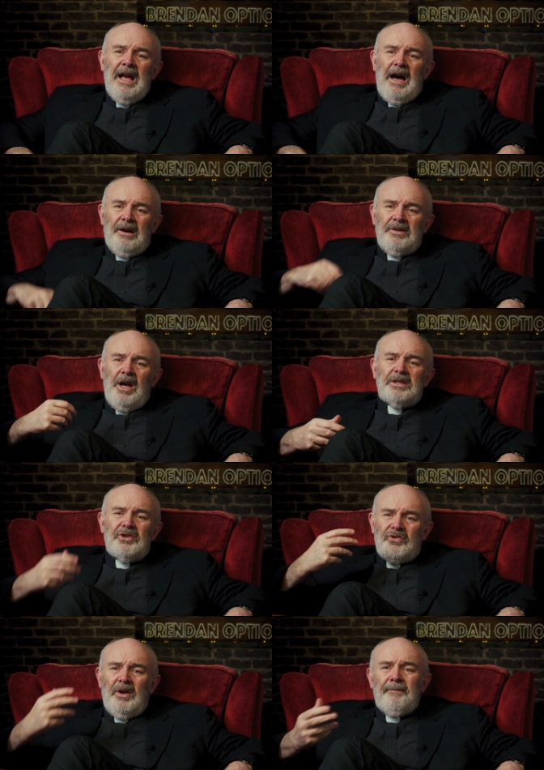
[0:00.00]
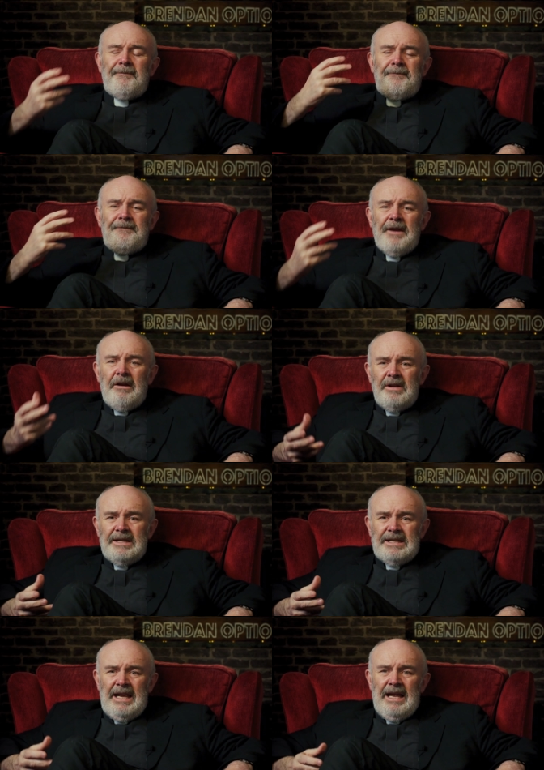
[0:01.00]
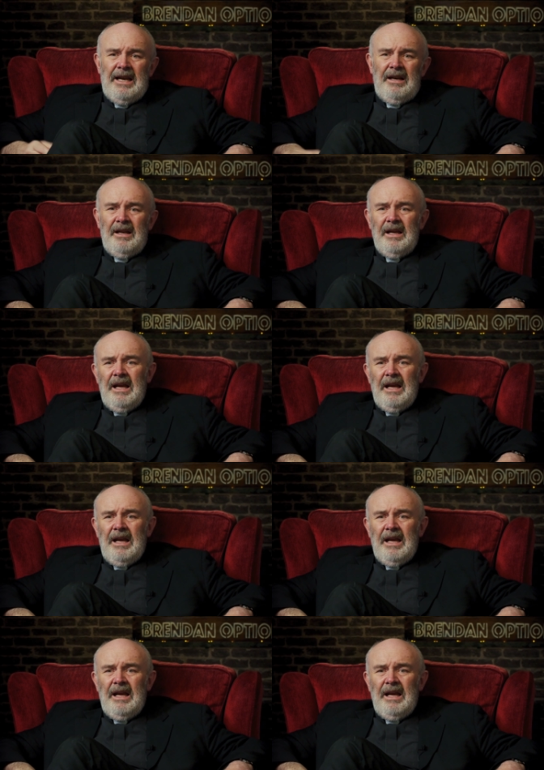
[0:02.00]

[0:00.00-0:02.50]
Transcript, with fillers: are not some fairy tale,